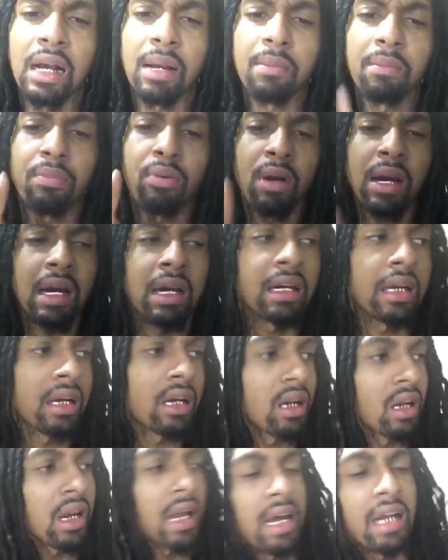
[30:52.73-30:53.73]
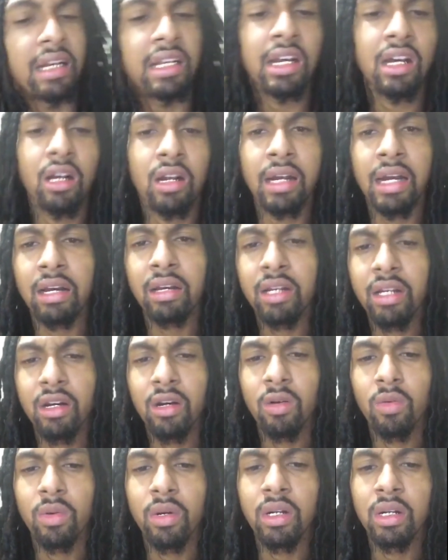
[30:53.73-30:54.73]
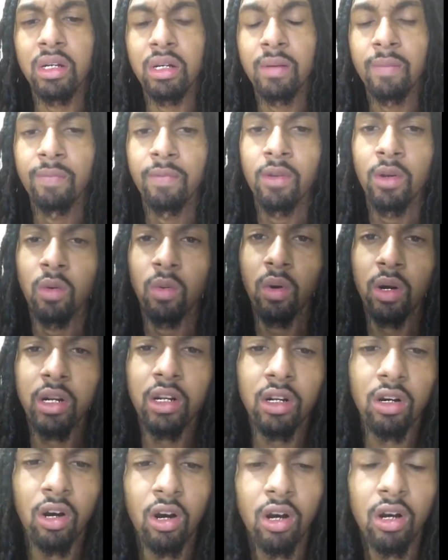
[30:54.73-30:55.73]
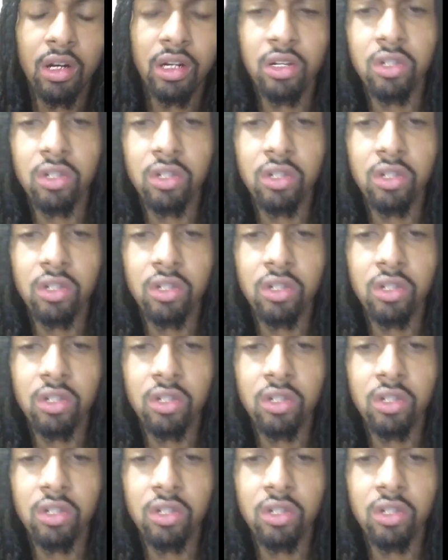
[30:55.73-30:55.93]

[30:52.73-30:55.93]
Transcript: I'm proud that a lot of y'all out here are really working hard and